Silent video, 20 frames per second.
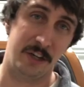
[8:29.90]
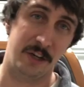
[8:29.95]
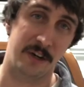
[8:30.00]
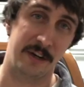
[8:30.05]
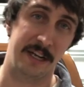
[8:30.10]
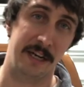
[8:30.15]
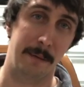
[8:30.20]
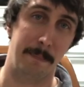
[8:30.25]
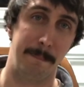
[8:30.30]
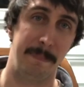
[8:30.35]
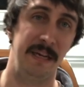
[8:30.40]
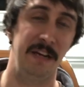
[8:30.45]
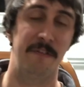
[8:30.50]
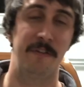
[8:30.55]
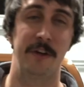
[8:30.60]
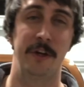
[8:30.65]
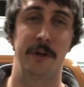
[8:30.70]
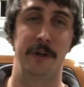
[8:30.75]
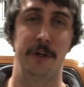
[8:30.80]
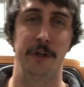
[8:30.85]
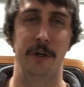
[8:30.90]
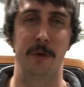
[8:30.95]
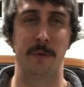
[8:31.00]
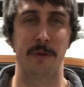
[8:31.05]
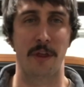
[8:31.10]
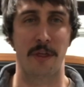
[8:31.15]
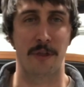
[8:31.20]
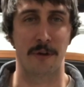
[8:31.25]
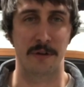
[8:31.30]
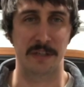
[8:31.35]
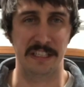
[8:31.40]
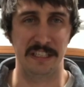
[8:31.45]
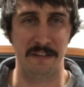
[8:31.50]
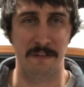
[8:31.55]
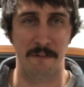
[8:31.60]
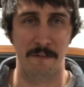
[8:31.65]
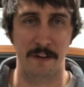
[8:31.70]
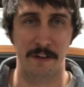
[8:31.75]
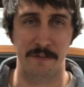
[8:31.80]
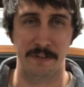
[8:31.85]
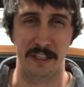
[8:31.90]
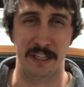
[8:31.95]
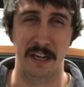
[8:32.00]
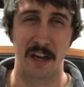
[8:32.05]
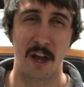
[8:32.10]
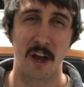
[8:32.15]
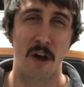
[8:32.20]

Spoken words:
you're gonna get a beefier unit with a 1350.